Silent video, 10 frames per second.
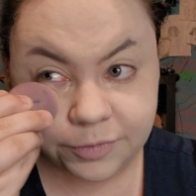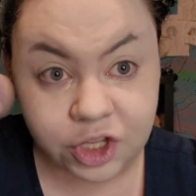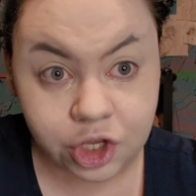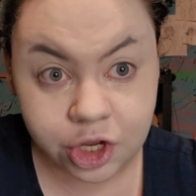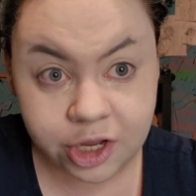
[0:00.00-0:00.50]

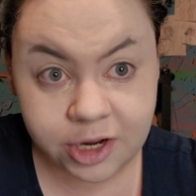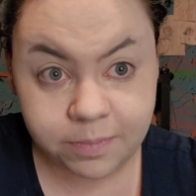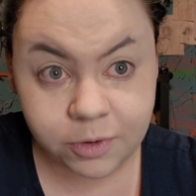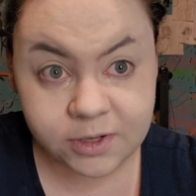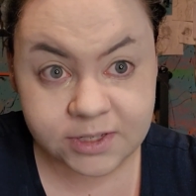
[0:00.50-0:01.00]
good
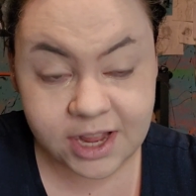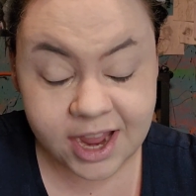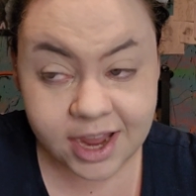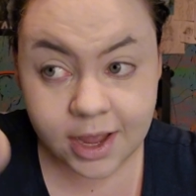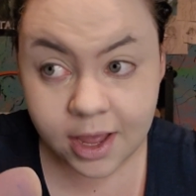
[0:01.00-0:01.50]
per se.
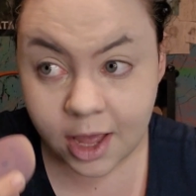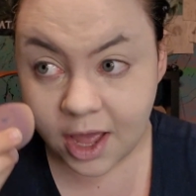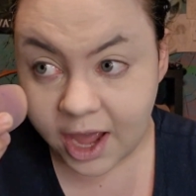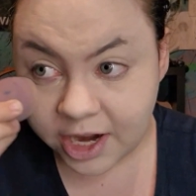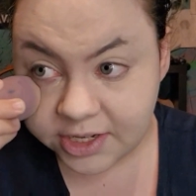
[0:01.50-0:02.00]

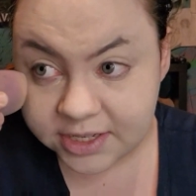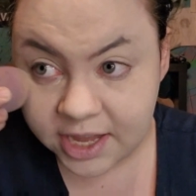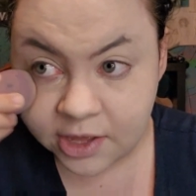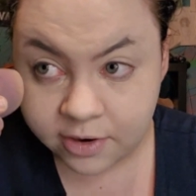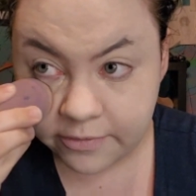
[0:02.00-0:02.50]
I just
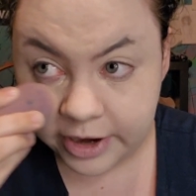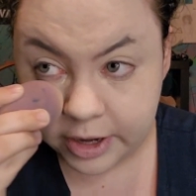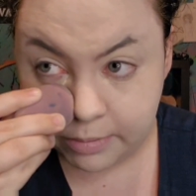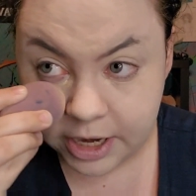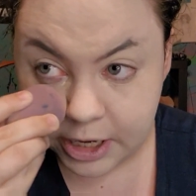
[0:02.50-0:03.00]
say they were
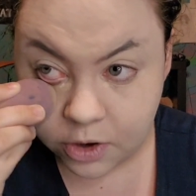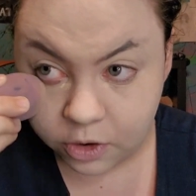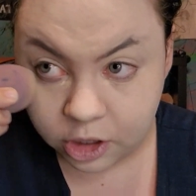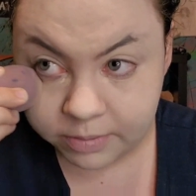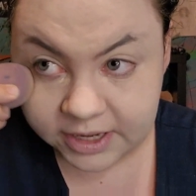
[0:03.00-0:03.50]
very
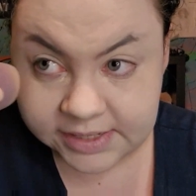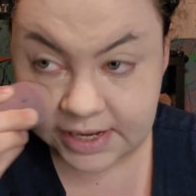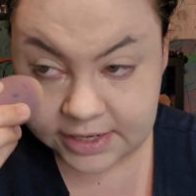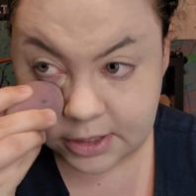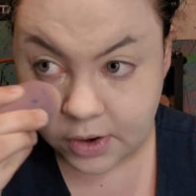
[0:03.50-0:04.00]
mediocre because
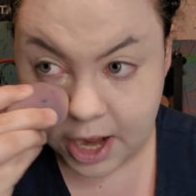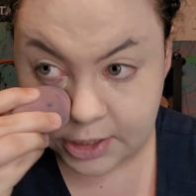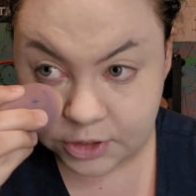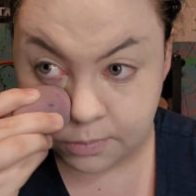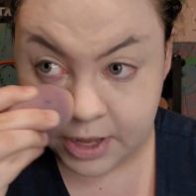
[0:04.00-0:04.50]
I didn't know how
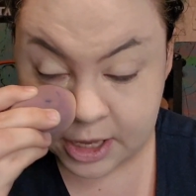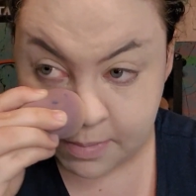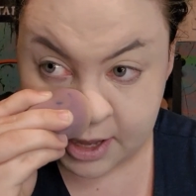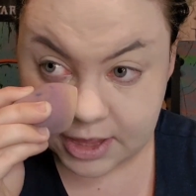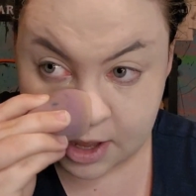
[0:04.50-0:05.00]
to do makeup
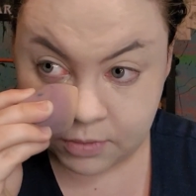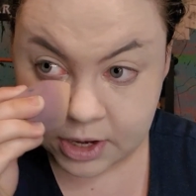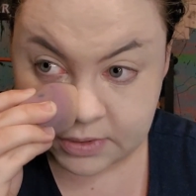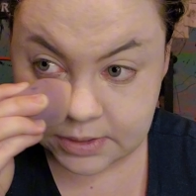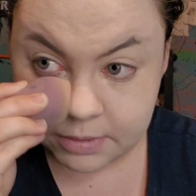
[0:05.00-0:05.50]
back then when
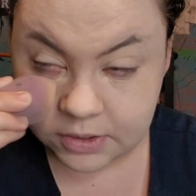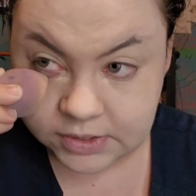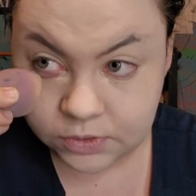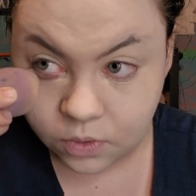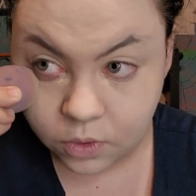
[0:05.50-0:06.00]
I was in middle
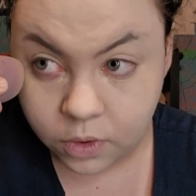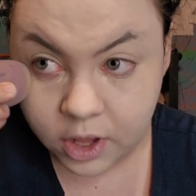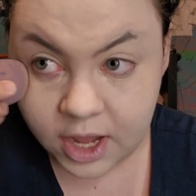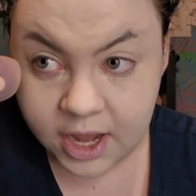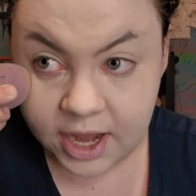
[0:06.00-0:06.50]
school,
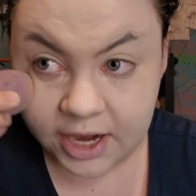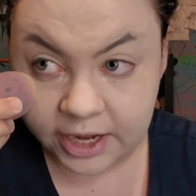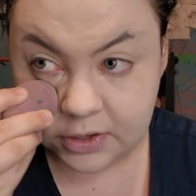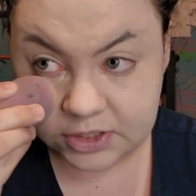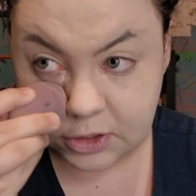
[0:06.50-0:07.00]
and
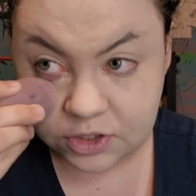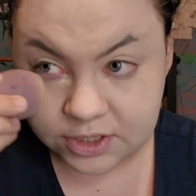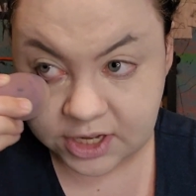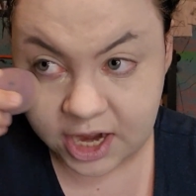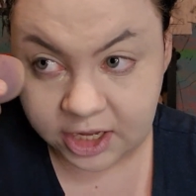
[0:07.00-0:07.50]
I also
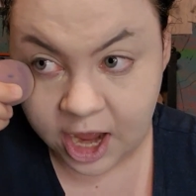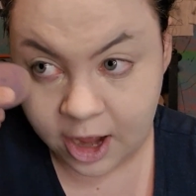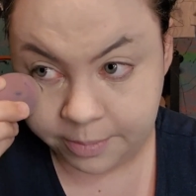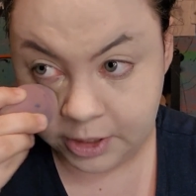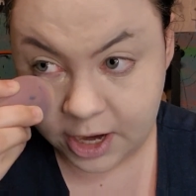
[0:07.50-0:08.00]
just kind of
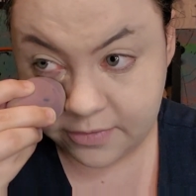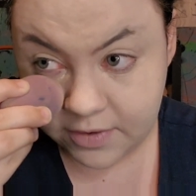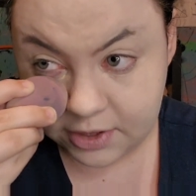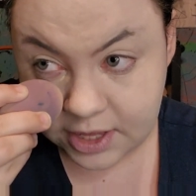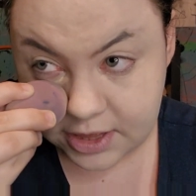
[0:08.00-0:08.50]
copied off
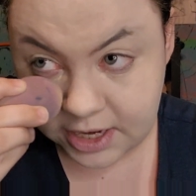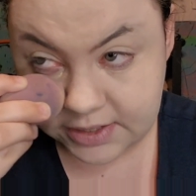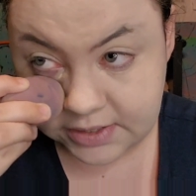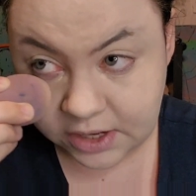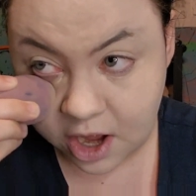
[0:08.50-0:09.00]
everything that I
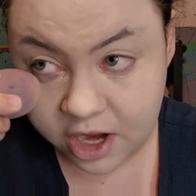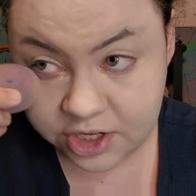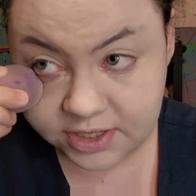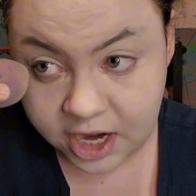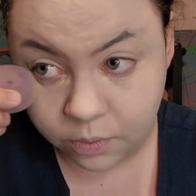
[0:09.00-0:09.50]
saw and
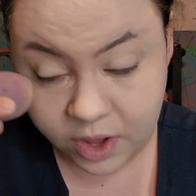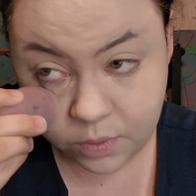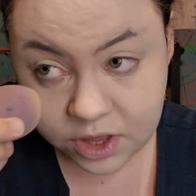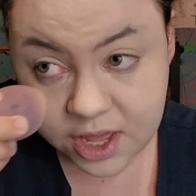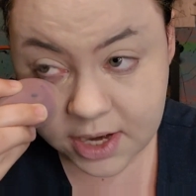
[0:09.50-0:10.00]
just kind of went
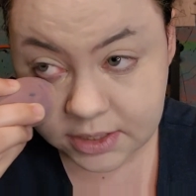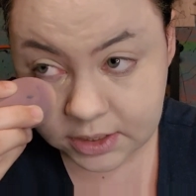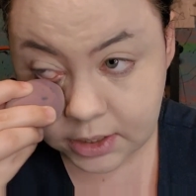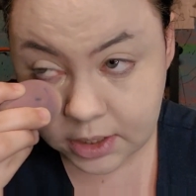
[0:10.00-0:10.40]
with it.